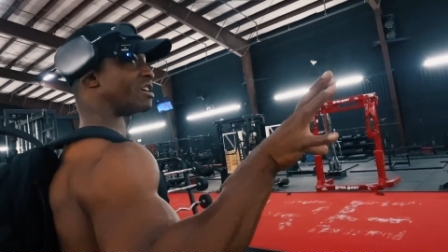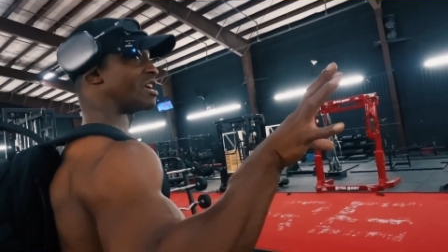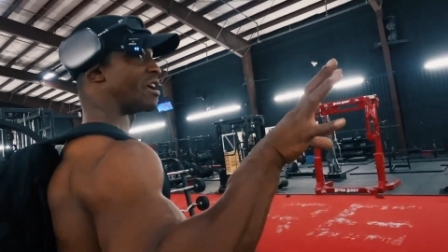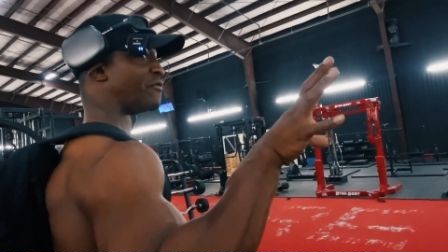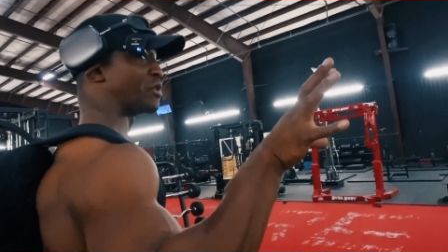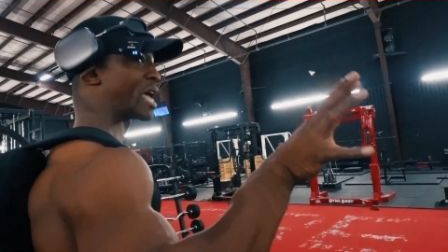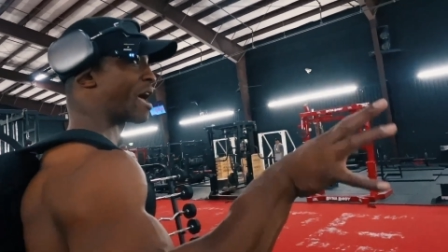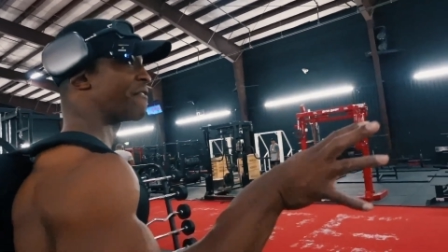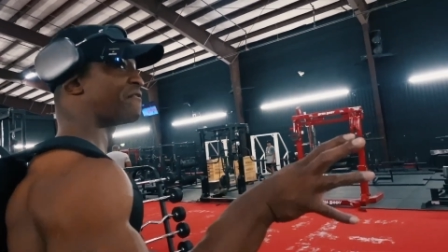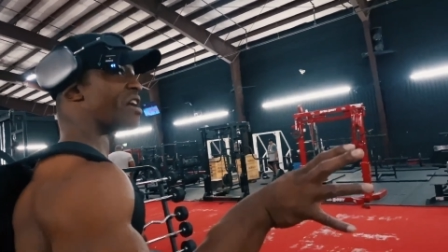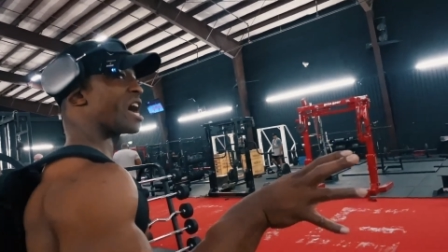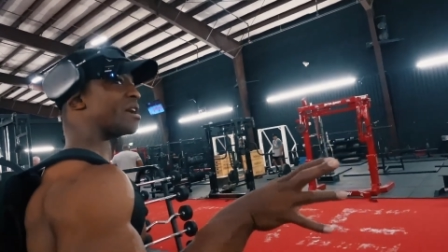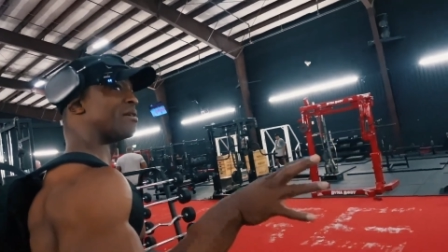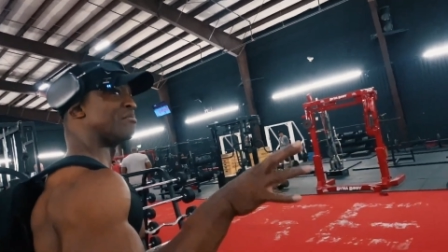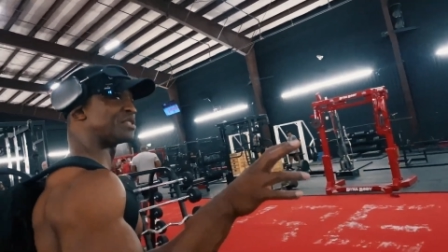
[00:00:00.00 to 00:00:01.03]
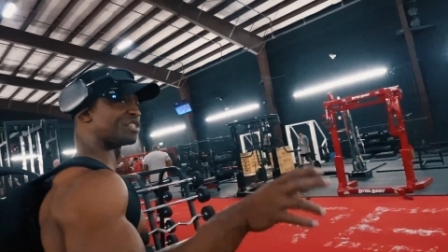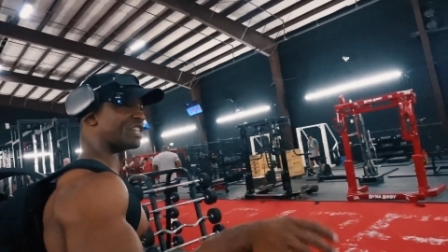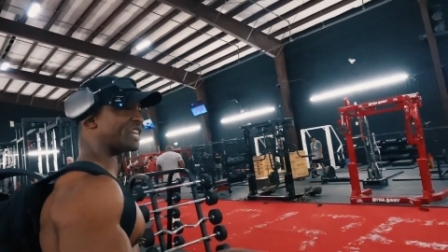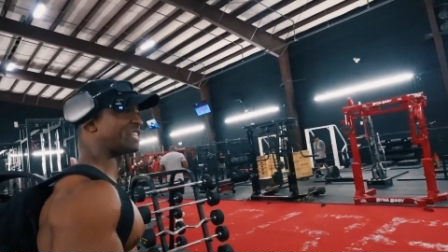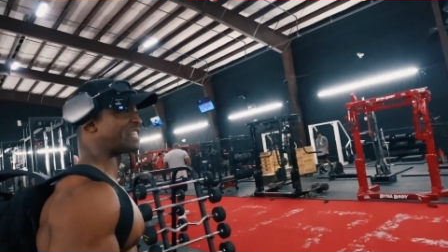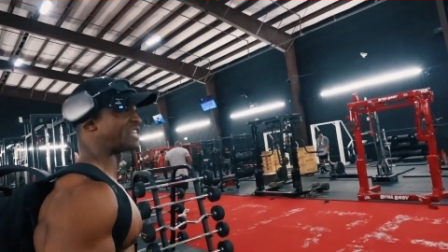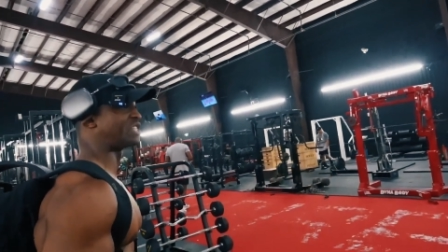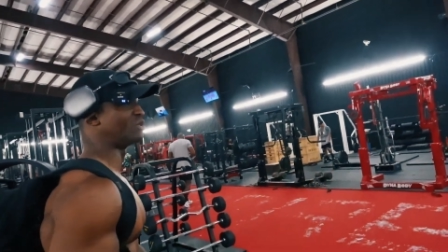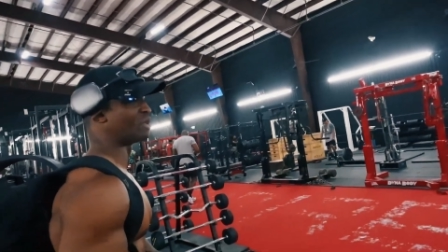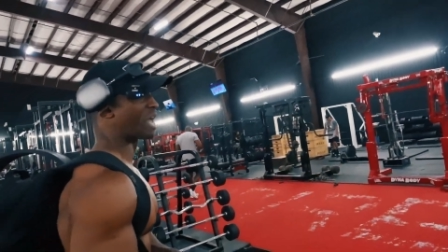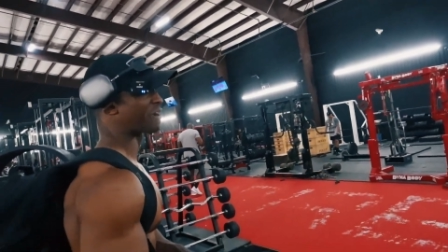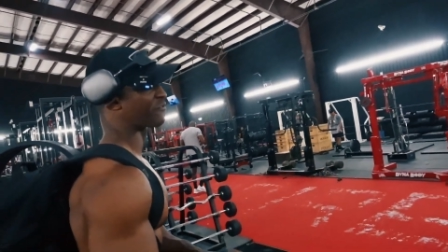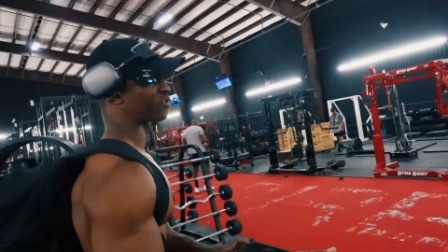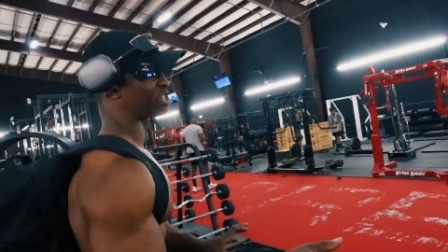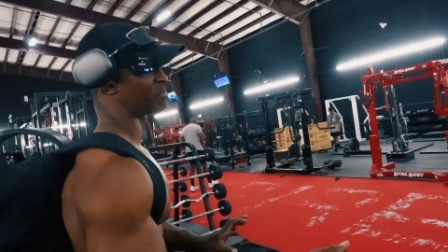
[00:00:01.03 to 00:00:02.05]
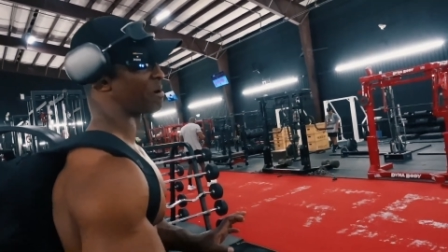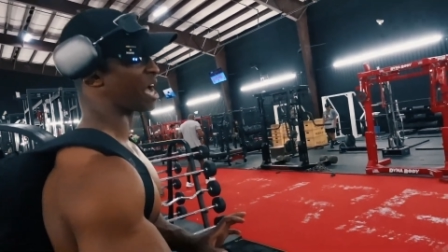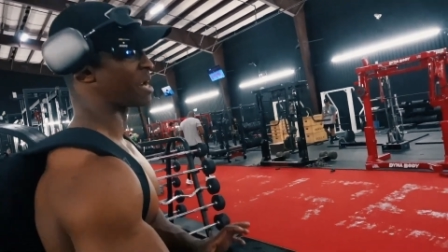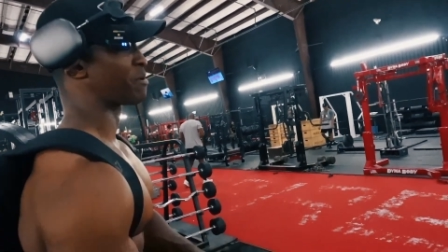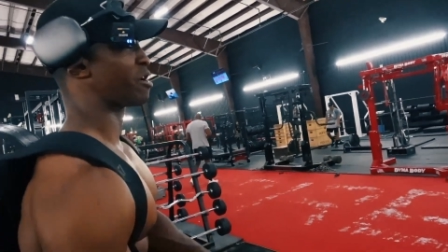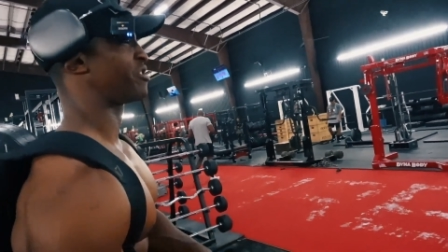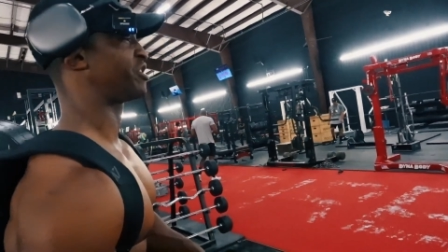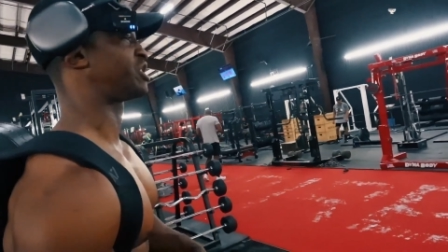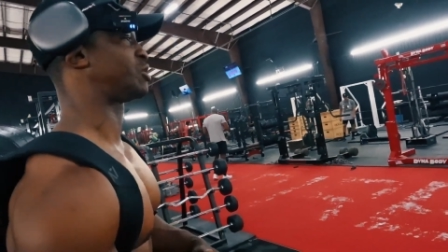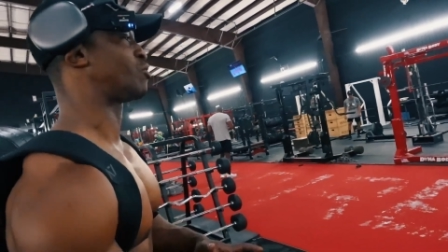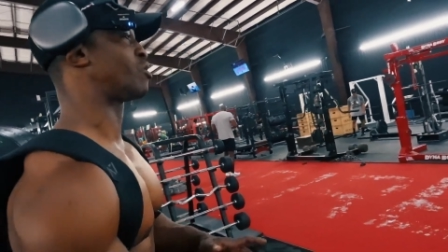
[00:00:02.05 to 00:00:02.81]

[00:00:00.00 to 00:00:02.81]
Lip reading: if you can't find a machine that you like for the body part that you're